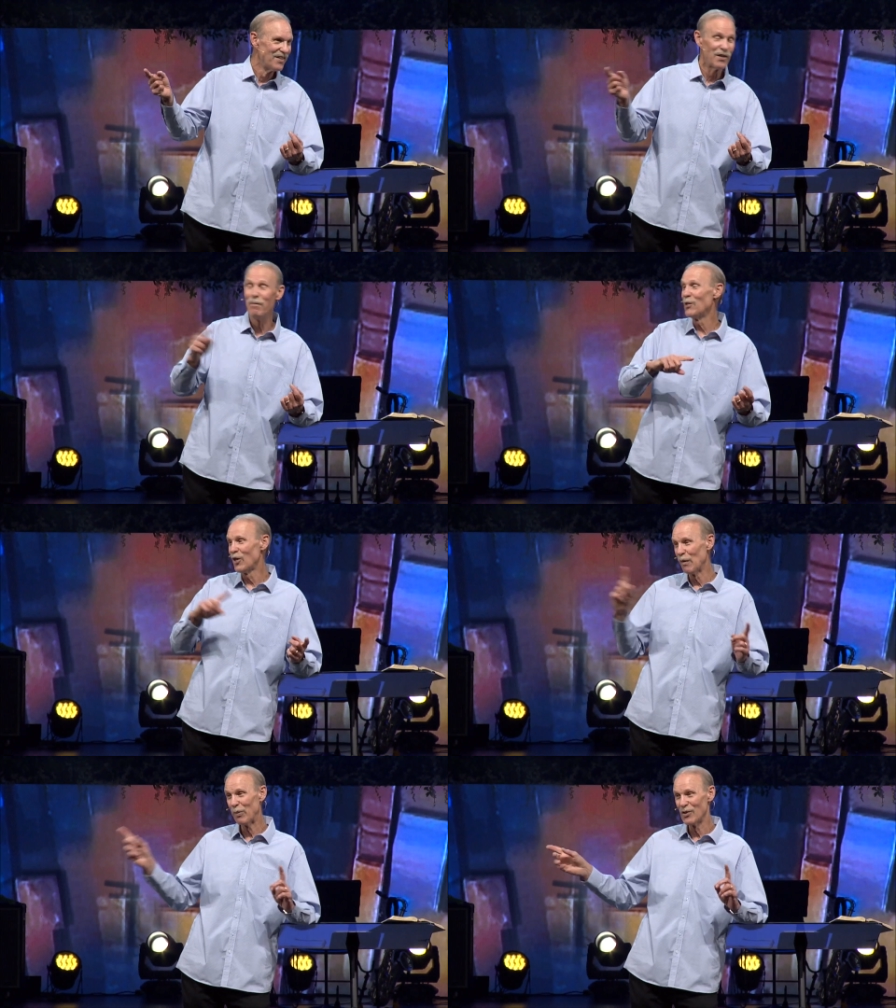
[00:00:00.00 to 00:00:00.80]

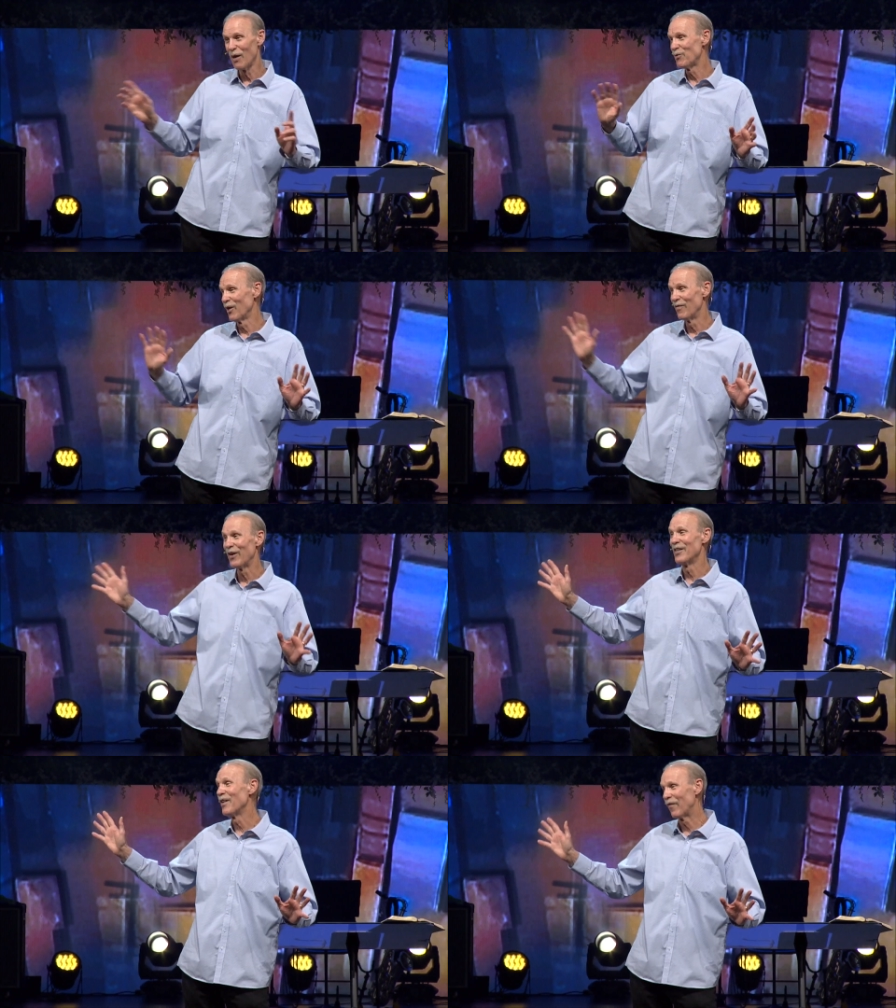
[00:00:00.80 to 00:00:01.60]
Submission and presumption are
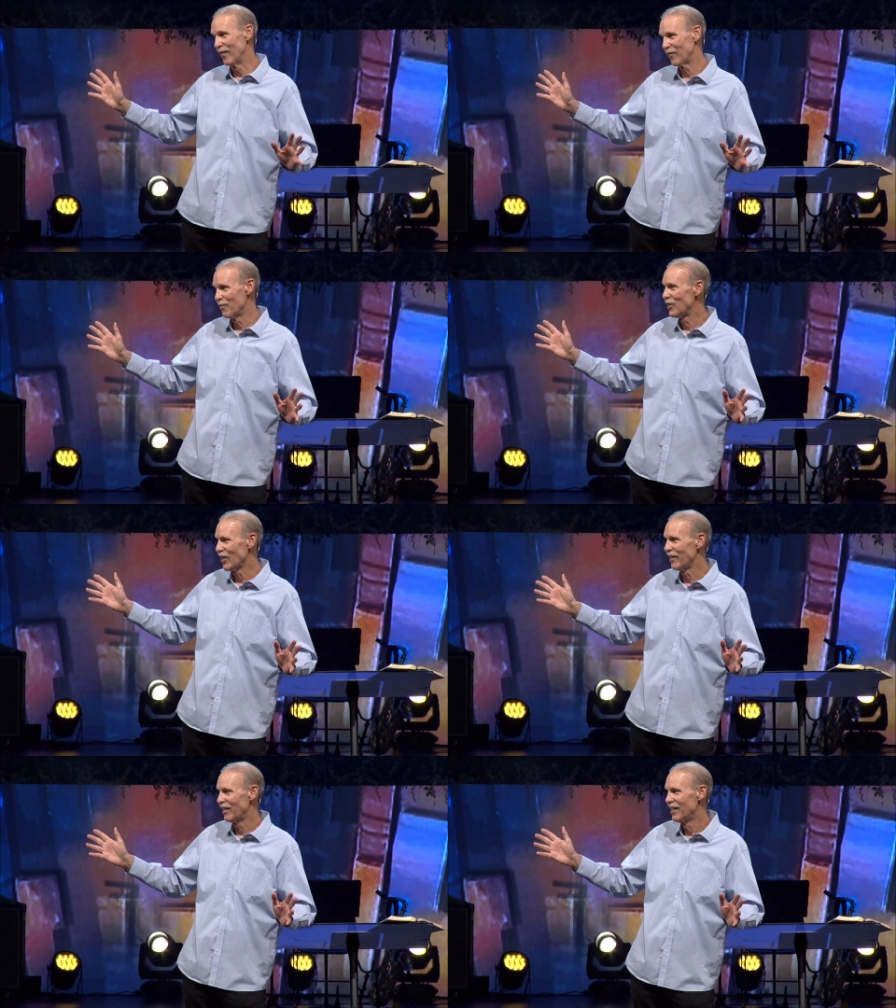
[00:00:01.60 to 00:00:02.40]
very different from
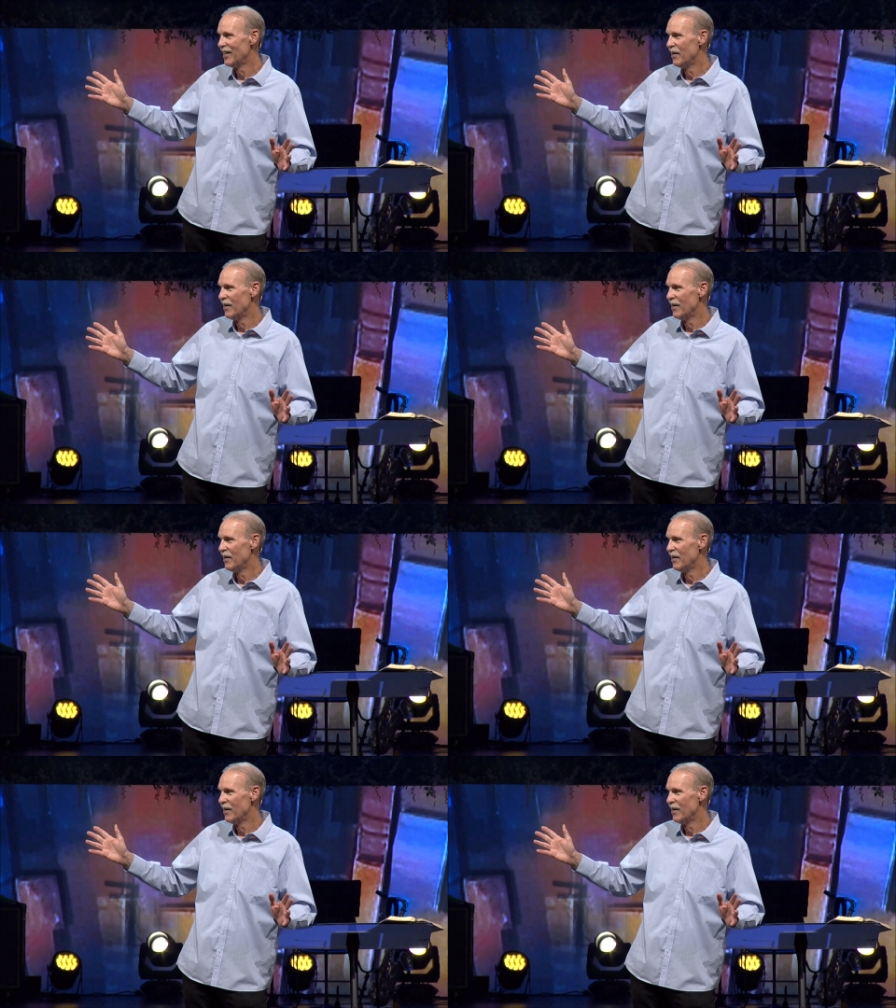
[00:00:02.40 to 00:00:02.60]
each other.